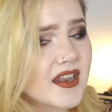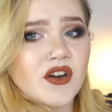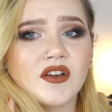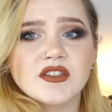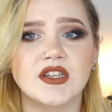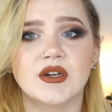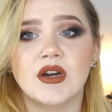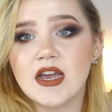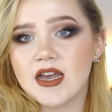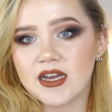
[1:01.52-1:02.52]
also,
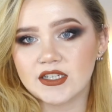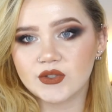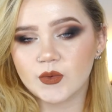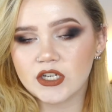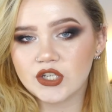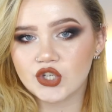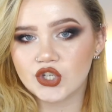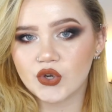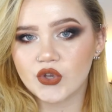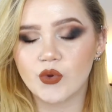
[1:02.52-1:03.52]
I just wanted to
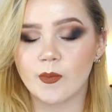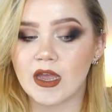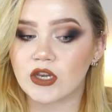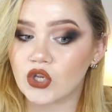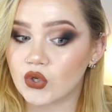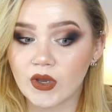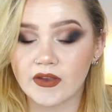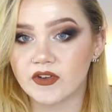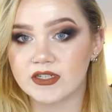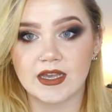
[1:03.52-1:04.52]
show you my new
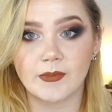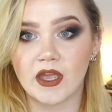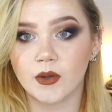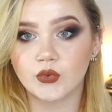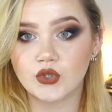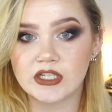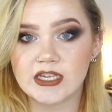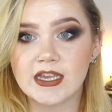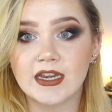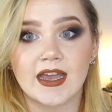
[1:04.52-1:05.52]
everyday makeup
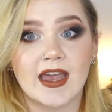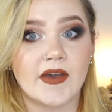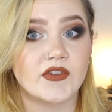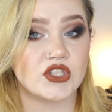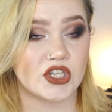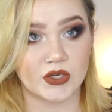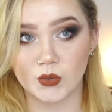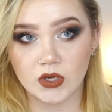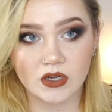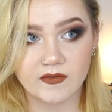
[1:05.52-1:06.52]
routine. I haven't done
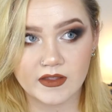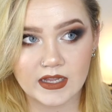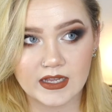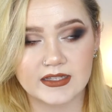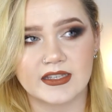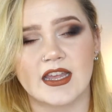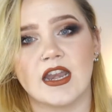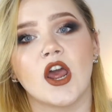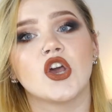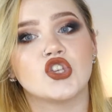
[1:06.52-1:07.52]
one of these
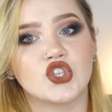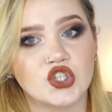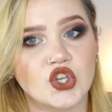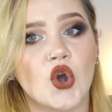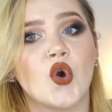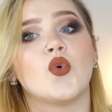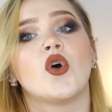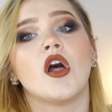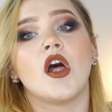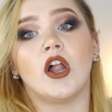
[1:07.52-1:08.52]
in
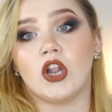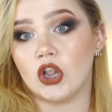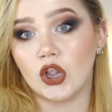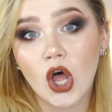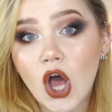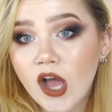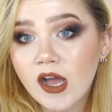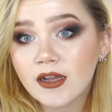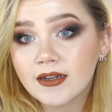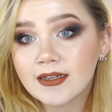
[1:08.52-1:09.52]
so
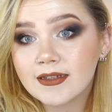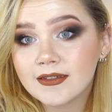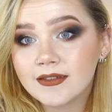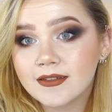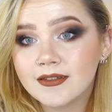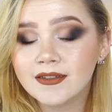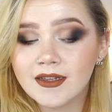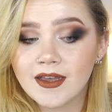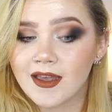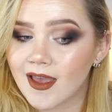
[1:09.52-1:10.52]
long.
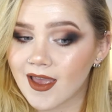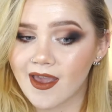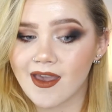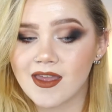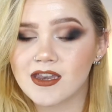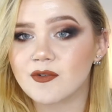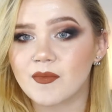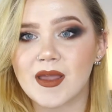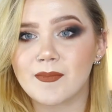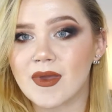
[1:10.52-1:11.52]
And
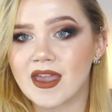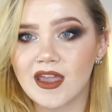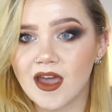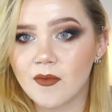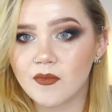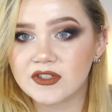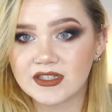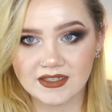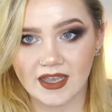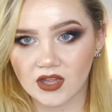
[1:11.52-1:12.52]
my makeup
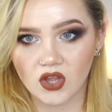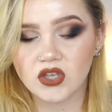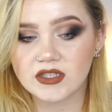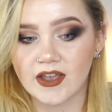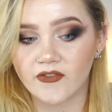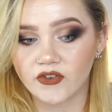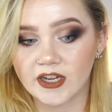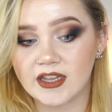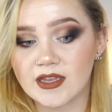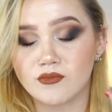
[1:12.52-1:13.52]
skills have
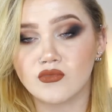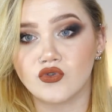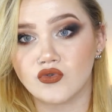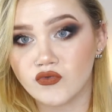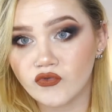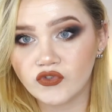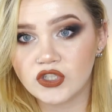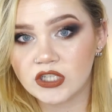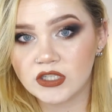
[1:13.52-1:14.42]
really moved